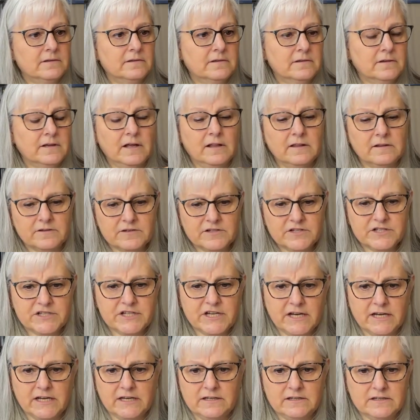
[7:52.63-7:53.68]
Colors
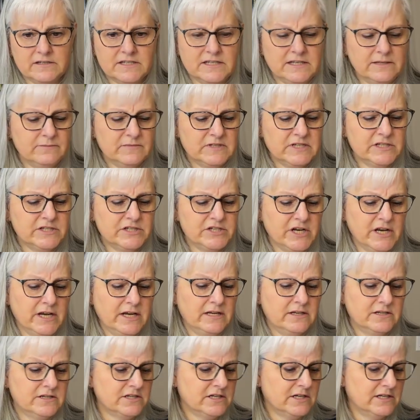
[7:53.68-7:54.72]
seem to
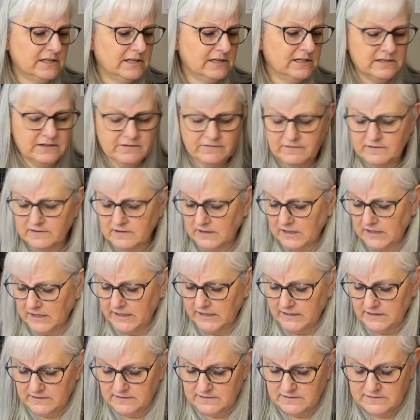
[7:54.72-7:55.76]
change in the different
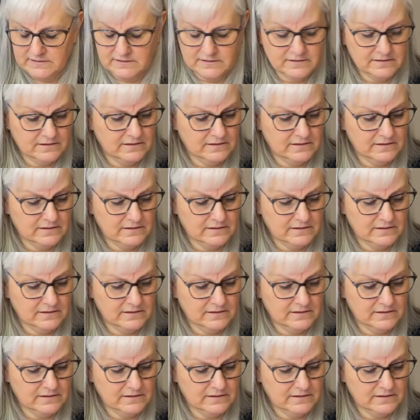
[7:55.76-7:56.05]
lights.